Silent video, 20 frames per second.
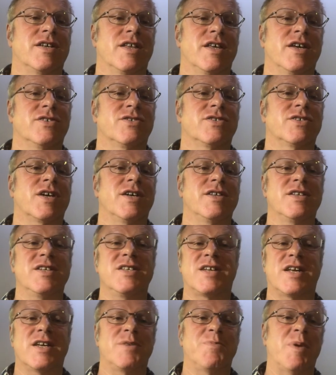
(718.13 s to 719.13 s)
of the hillside.
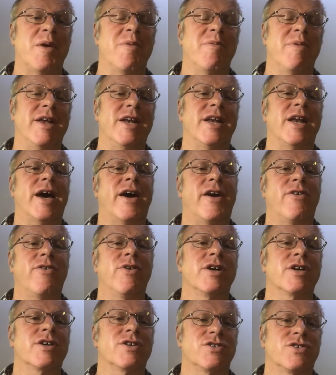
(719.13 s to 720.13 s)
These tend to be a bit
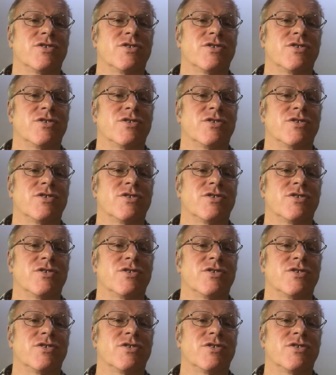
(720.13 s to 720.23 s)
narrower because